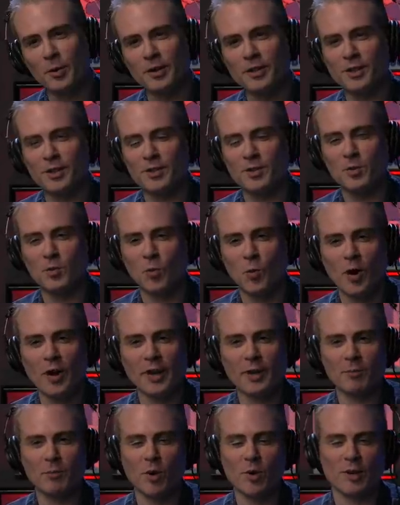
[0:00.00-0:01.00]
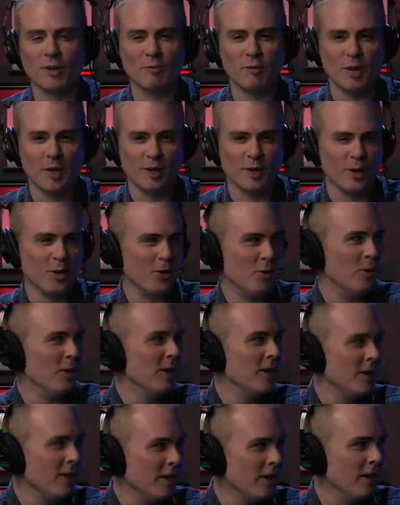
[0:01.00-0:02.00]
were to just do one unbroken video.
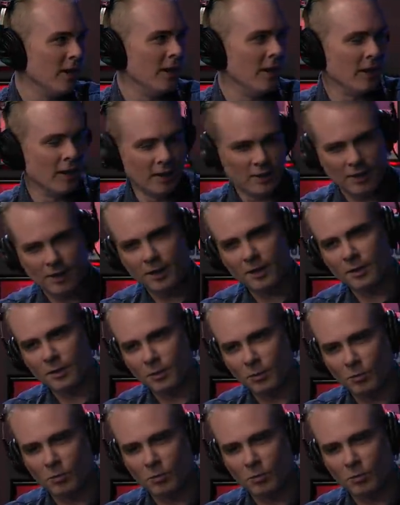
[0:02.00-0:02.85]
We would